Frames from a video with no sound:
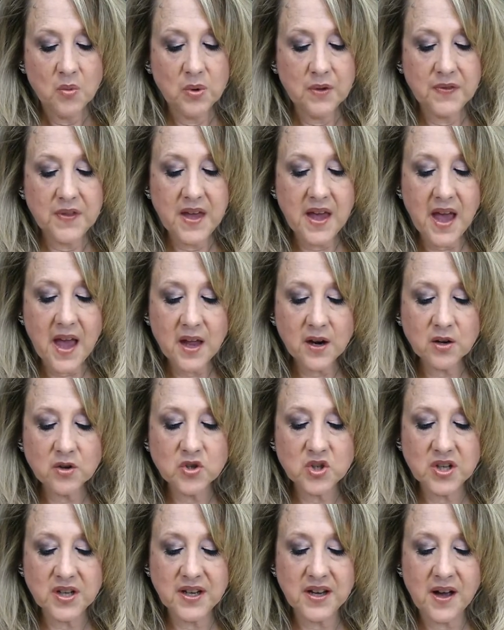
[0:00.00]
with the
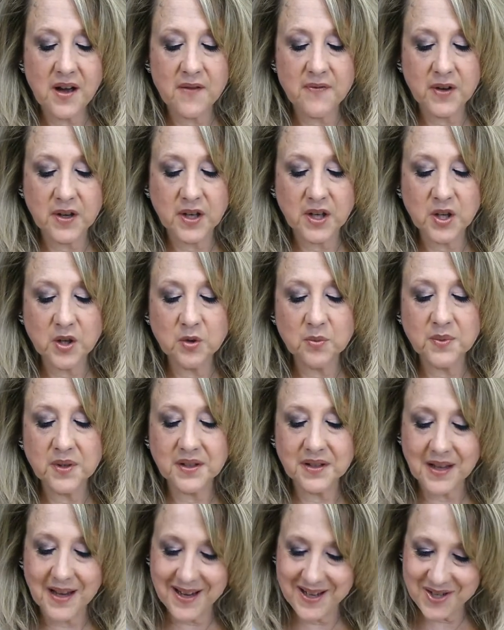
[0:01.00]
energy of
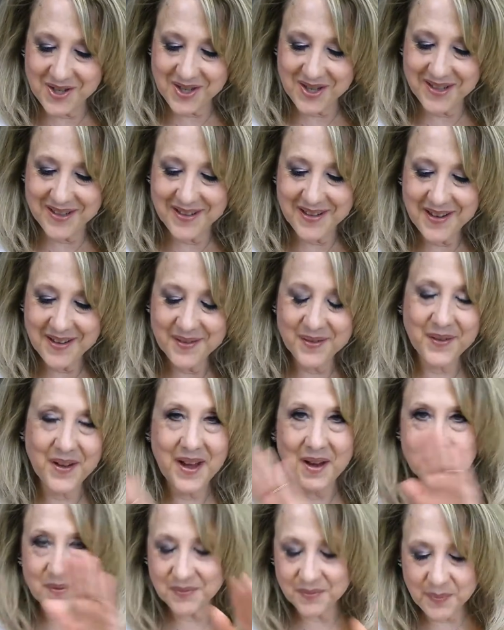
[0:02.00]
accumulation,
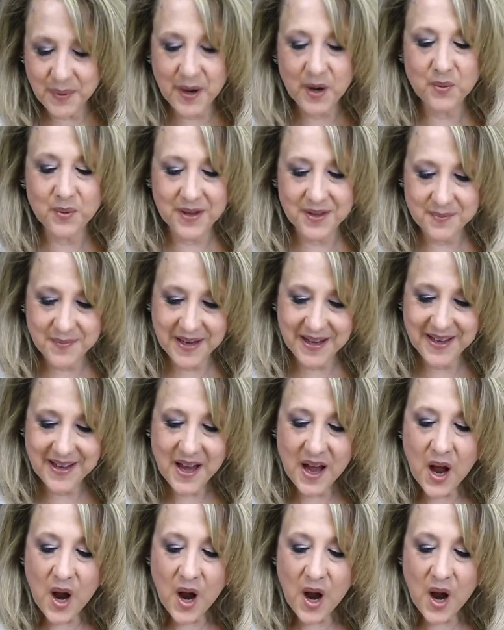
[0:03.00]
okay, bear with me,